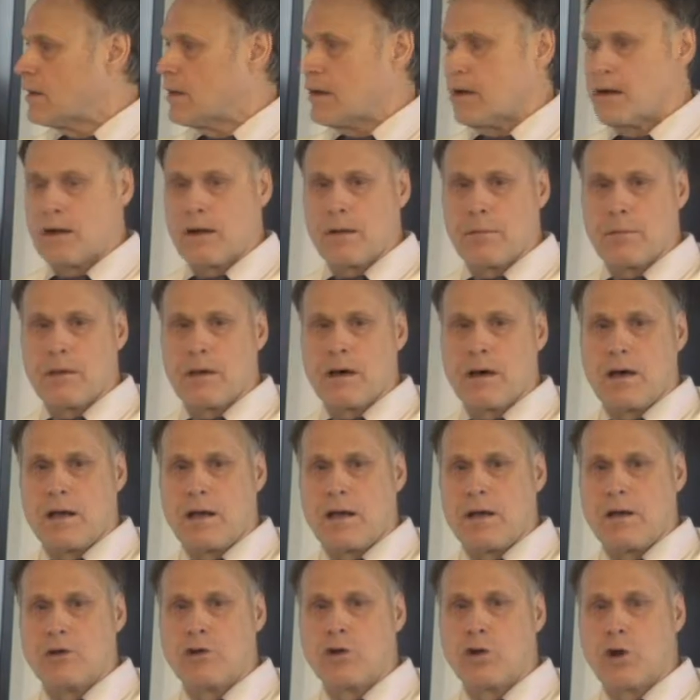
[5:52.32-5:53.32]
an
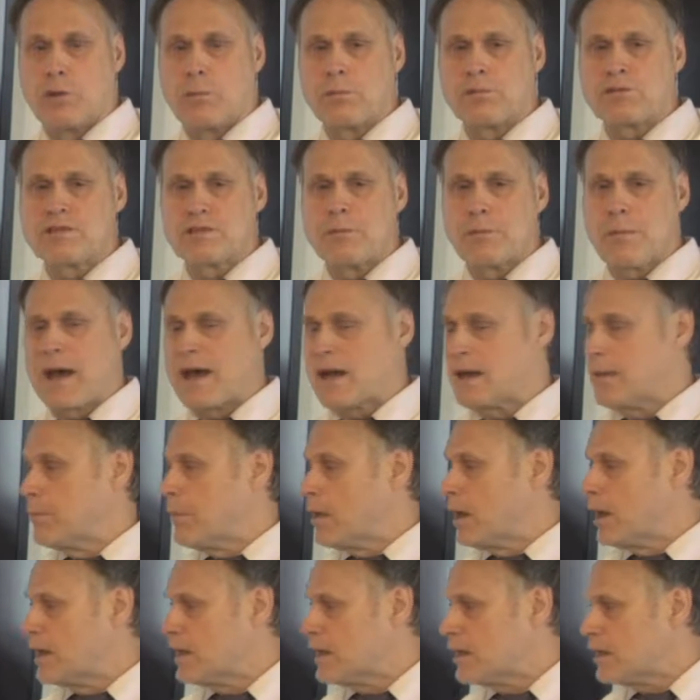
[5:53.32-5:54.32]
enormous amount of
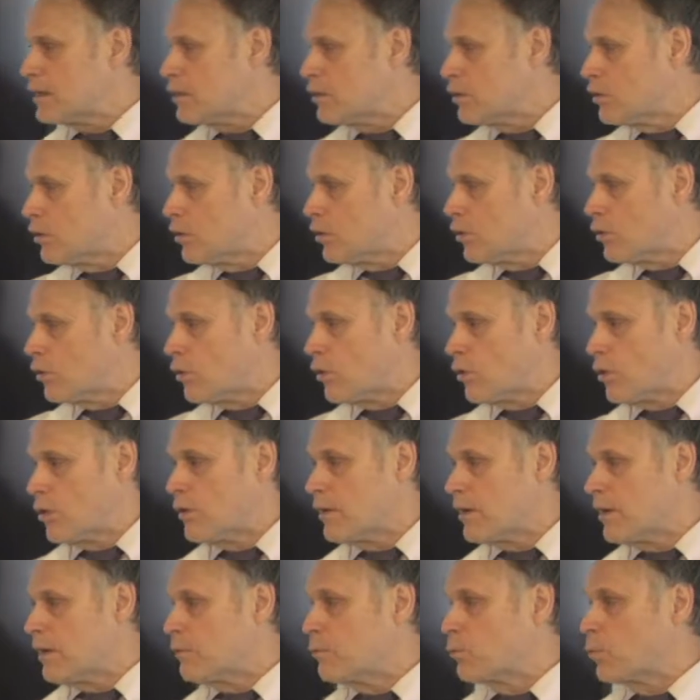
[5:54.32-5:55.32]
money,
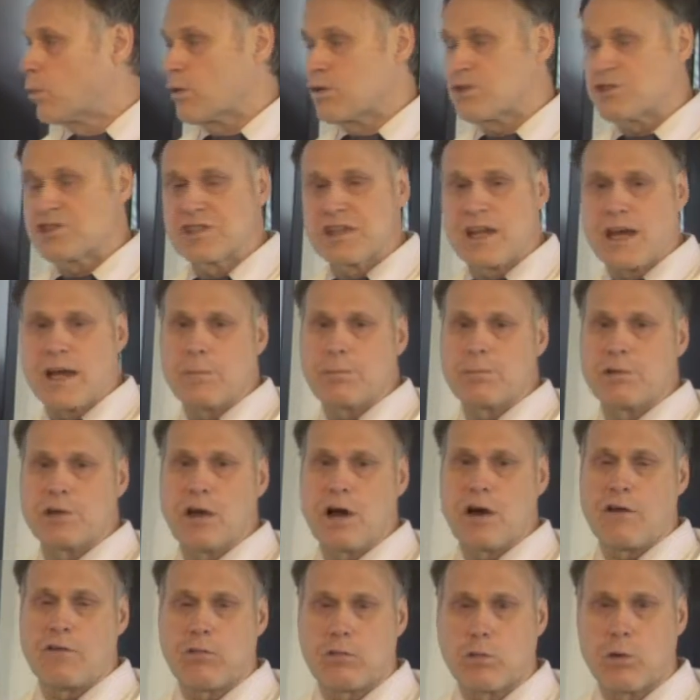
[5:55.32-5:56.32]
and worse yet, be
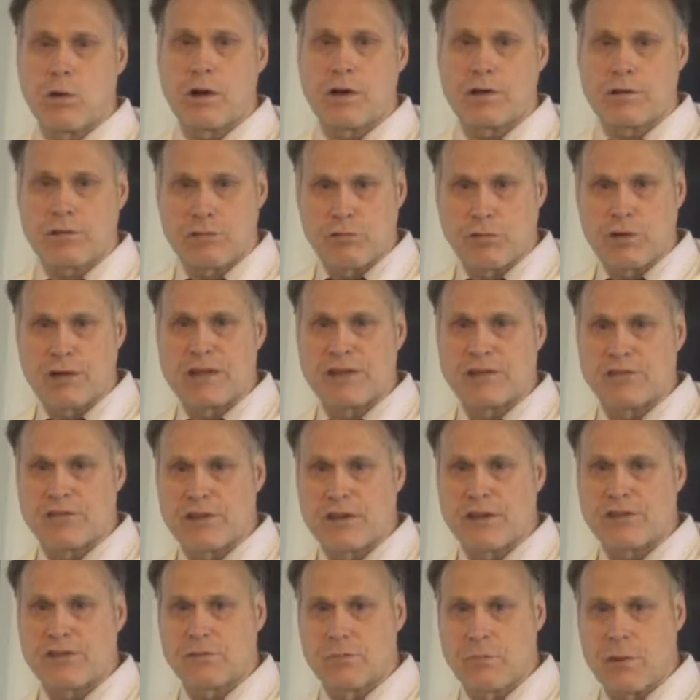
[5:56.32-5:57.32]
off work 3 to 6